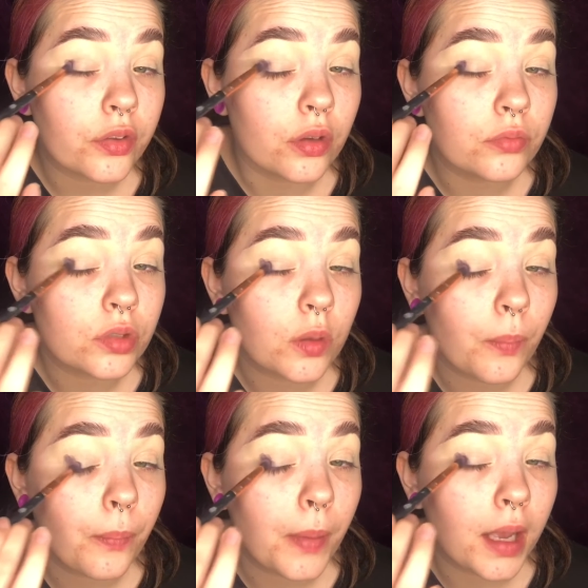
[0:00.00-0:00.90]
I'm just going to
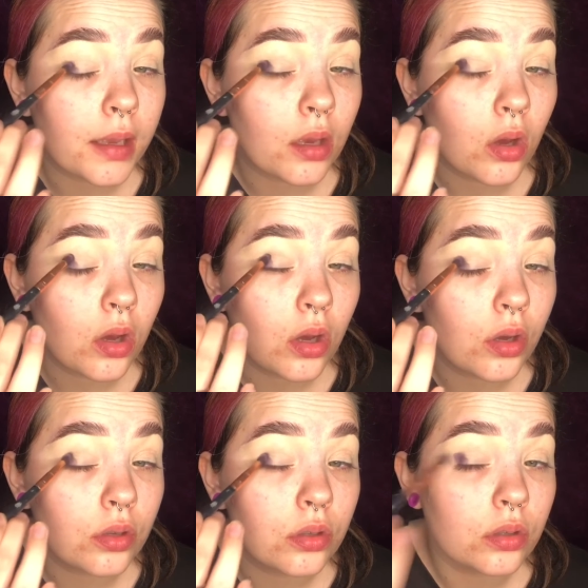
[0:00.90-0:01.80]
pack it on.